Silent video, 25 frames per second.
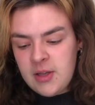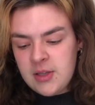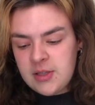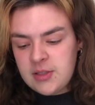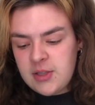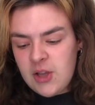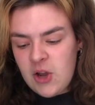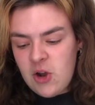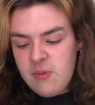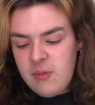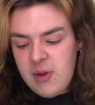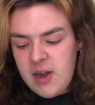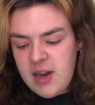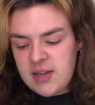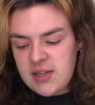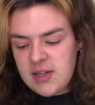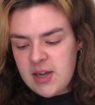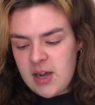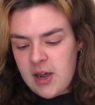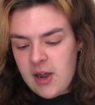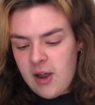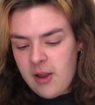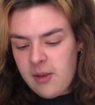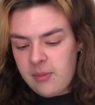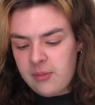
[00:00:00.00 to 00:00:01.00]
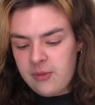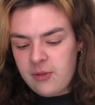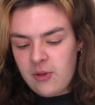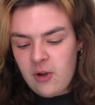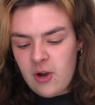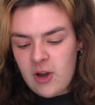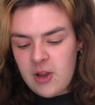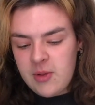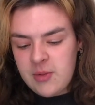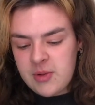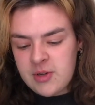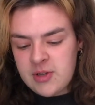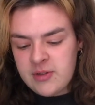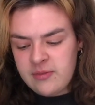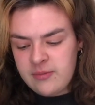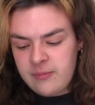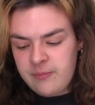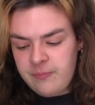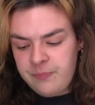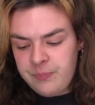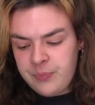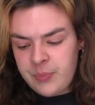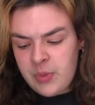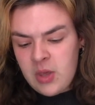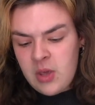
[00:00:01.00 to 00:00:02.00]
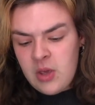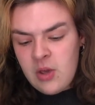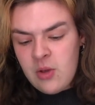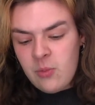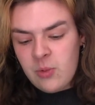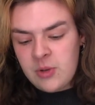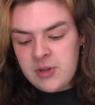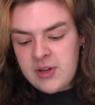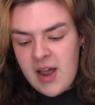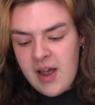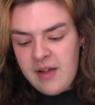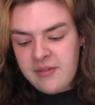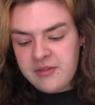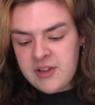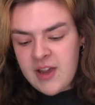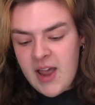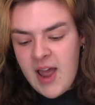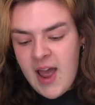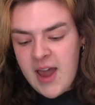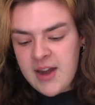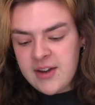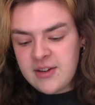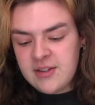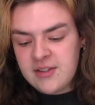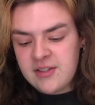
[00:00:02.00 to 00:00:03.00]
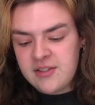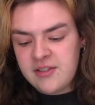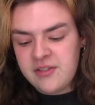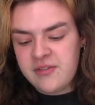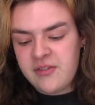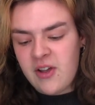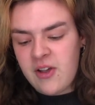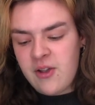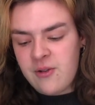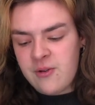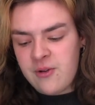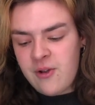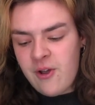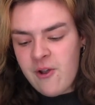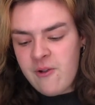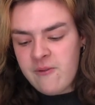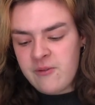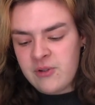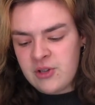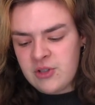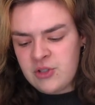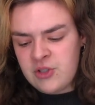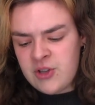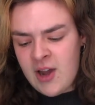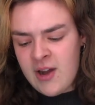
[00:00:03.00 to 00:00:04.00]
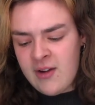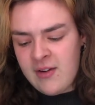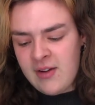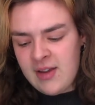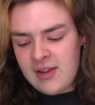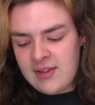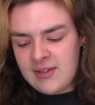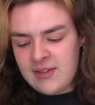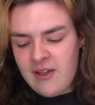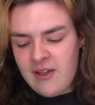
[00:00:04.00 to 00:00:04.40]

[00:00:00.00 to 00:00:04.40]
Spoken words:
So many times Holly would have to hand the phone over to Jerry as